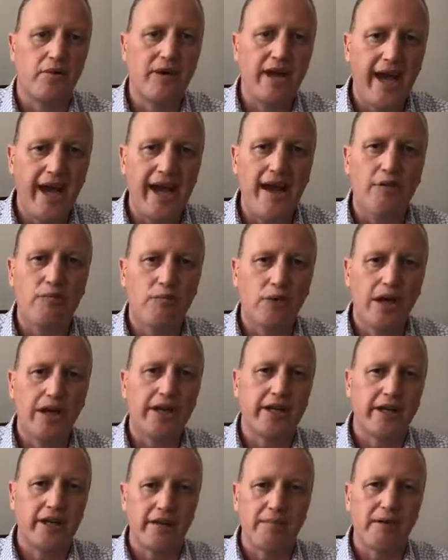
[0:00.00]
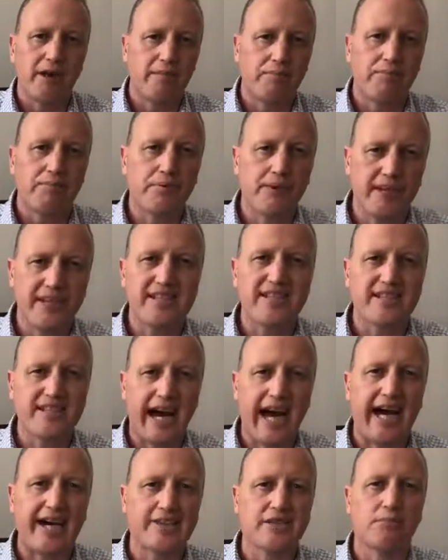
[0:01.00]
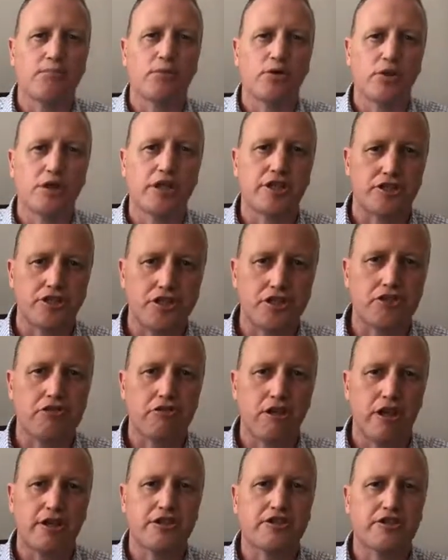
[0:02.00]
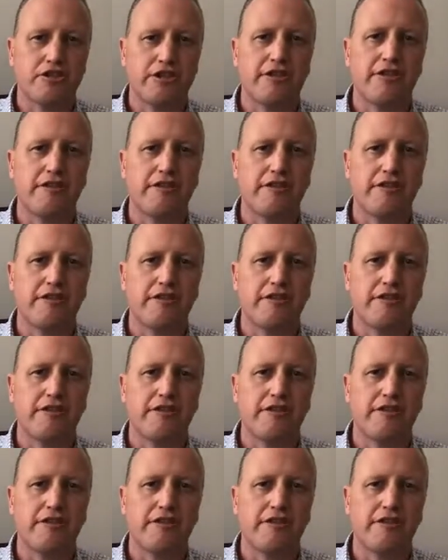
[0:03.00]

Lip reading: now running a pretty sizable construction